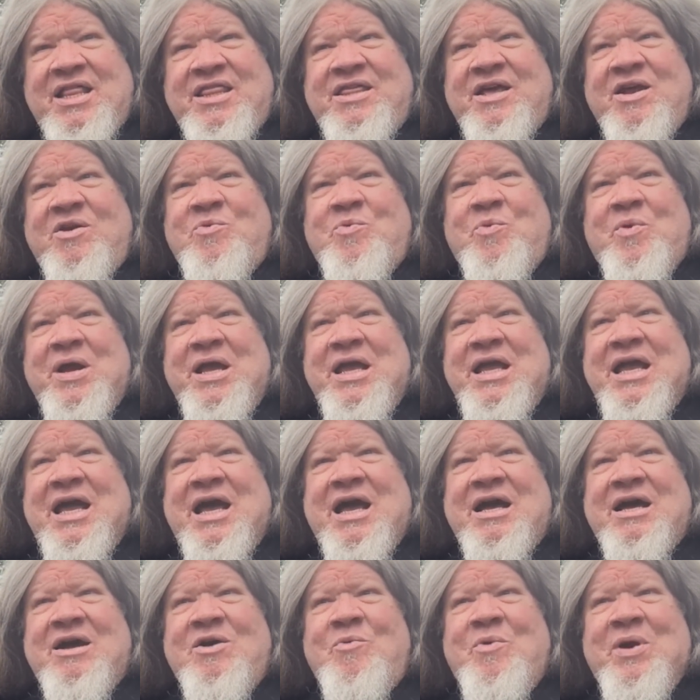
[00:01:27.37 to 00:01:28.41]
That we,
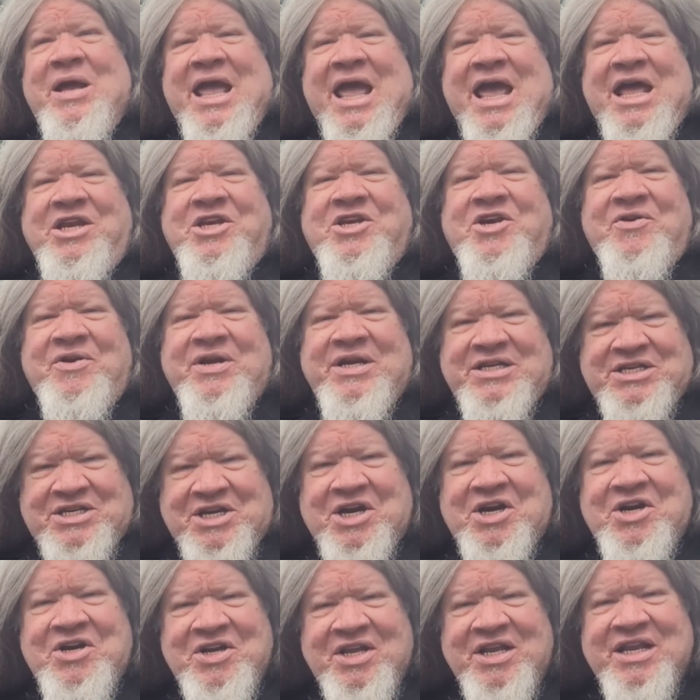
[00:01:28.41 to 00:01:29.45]
uh, we enter
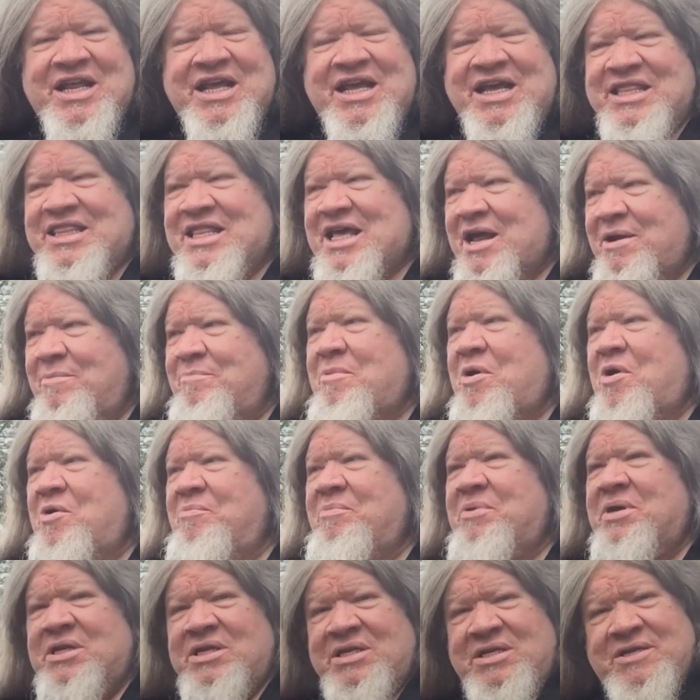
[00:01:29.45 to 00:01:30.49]
eternity in that
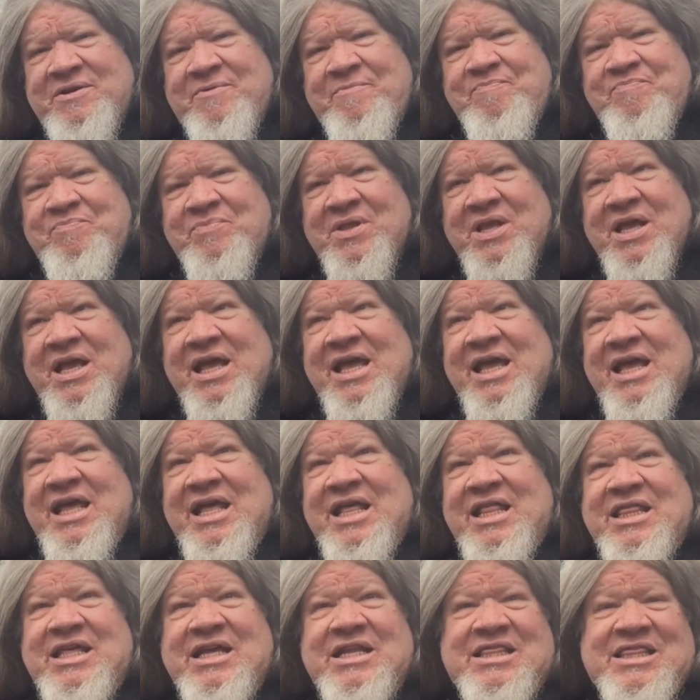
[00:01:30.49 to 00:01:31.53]
moment.
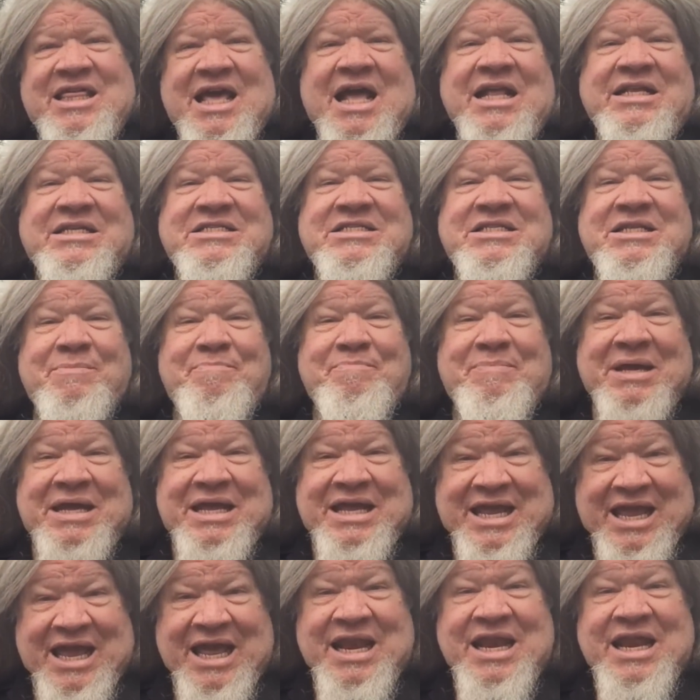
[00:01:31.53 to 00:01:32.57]
That that's the
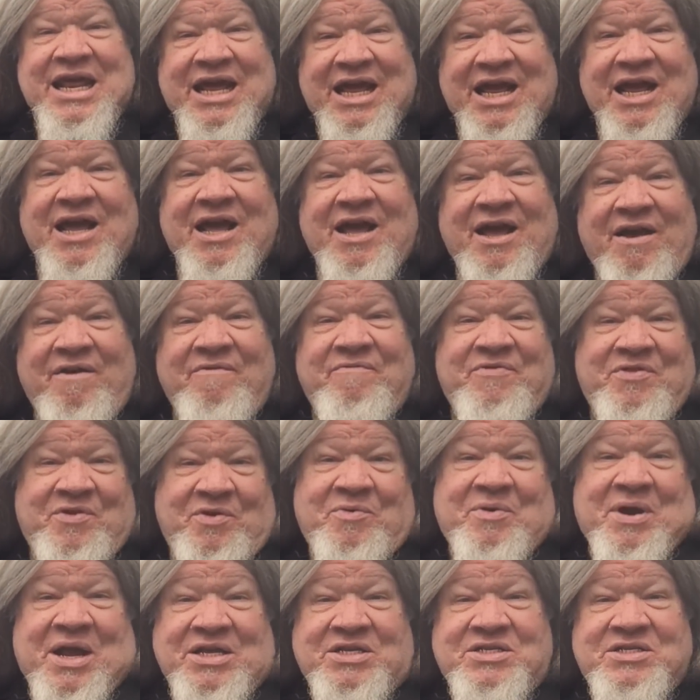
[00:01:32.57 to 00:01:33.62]
beginning of the
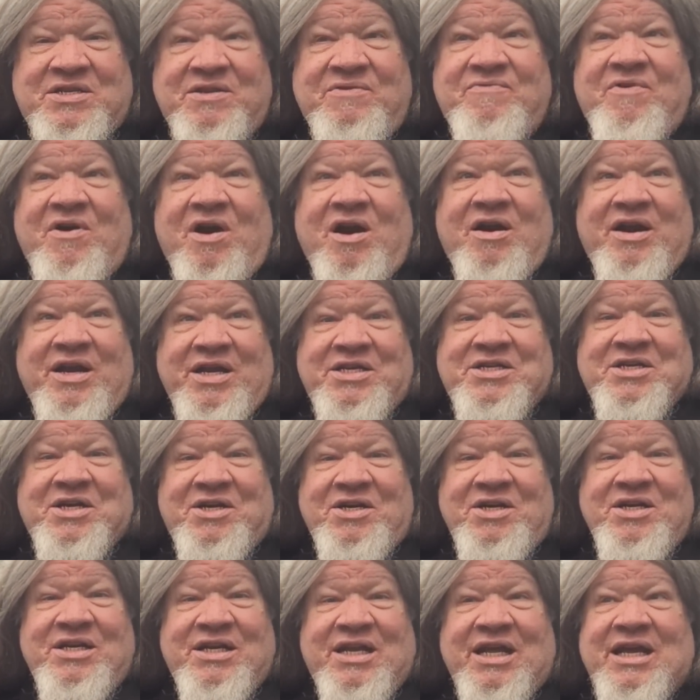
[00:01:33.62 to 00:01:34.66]
rest of our
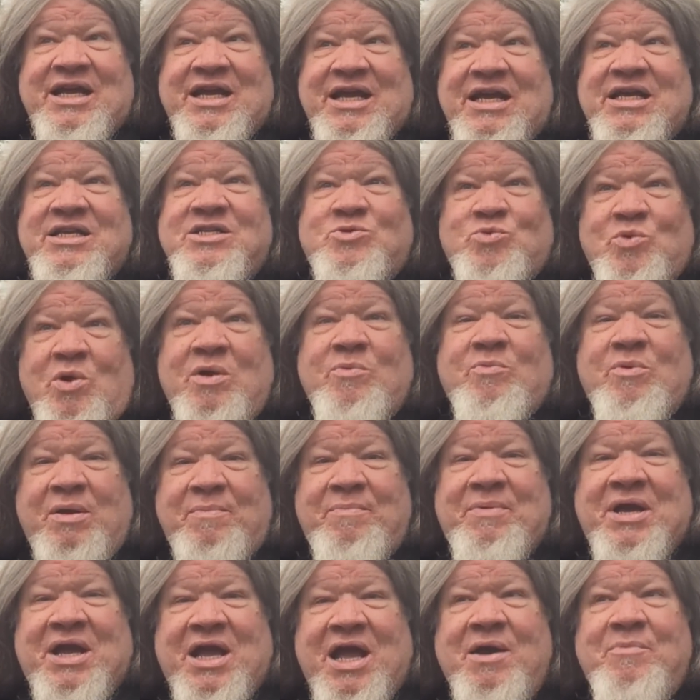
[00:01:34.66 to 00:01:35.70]
eternity, is when we
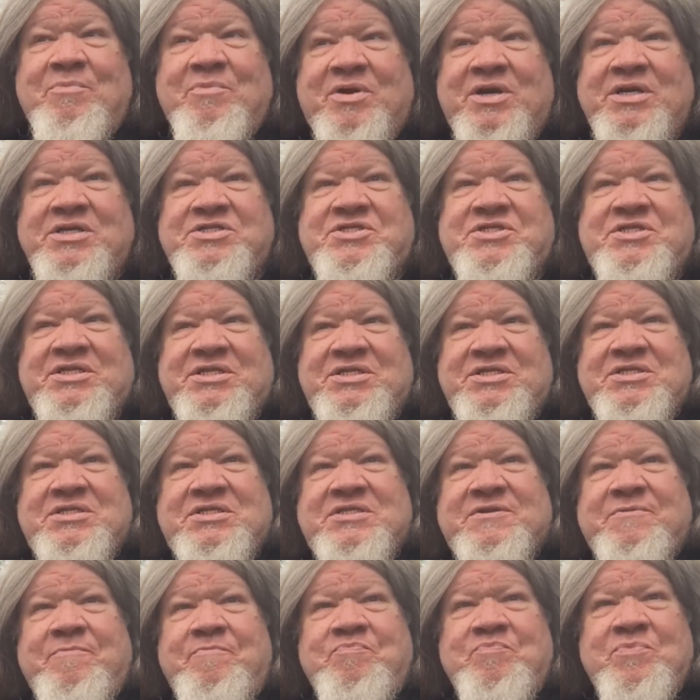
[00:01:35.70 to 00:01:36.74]
become
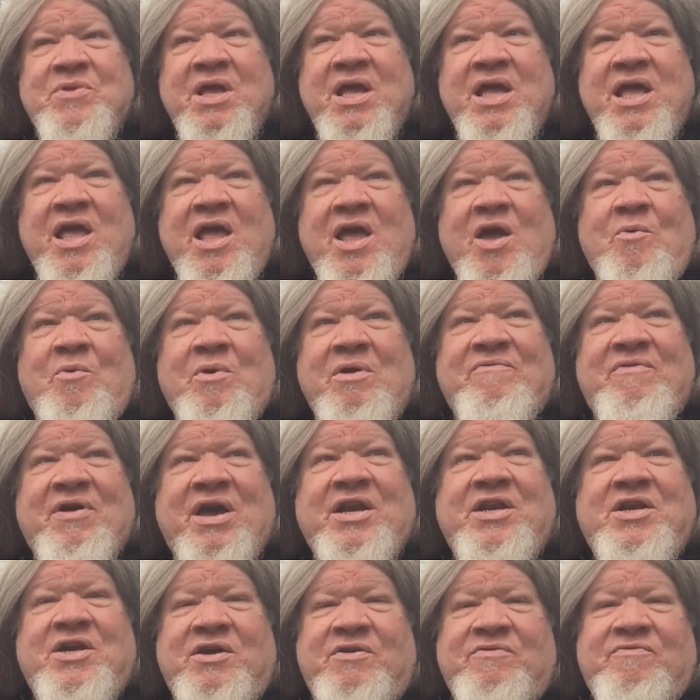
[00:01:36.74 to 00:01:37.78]
Christians. We've
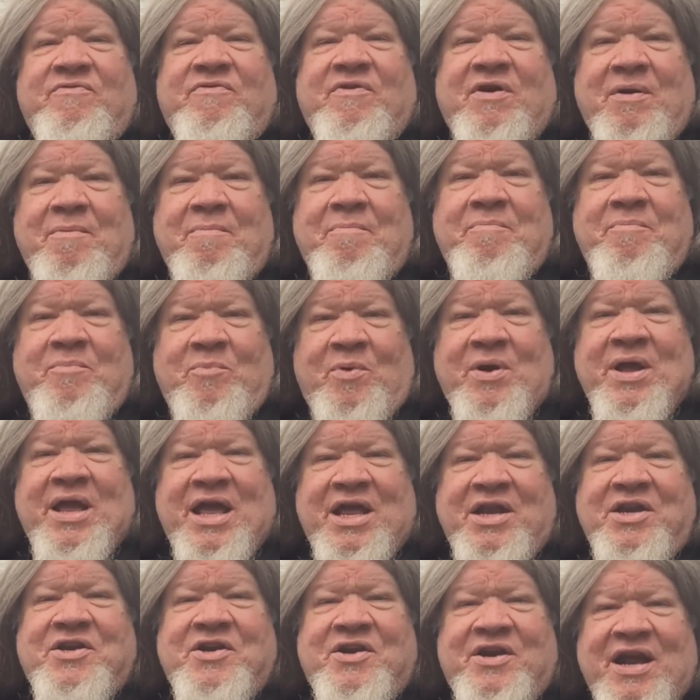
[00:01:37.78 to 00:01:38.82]
entered from, we
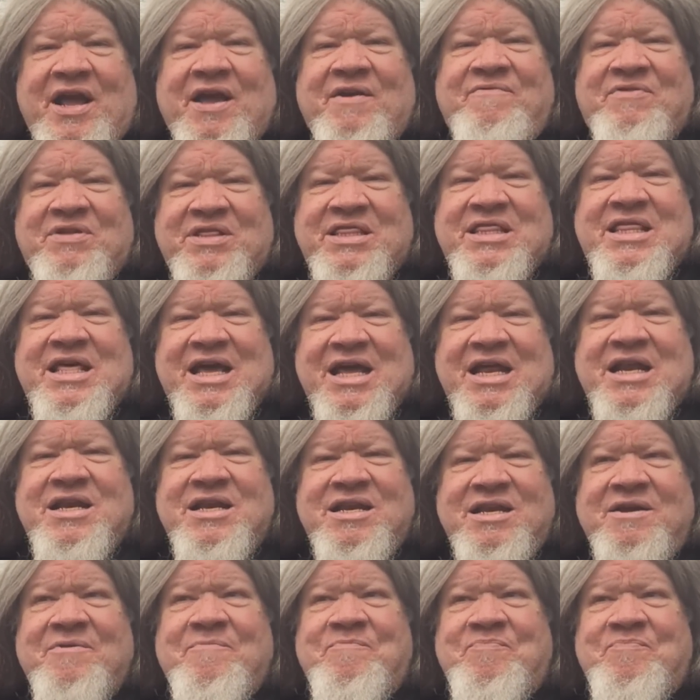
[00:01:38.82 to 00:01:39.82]
enter heaven then.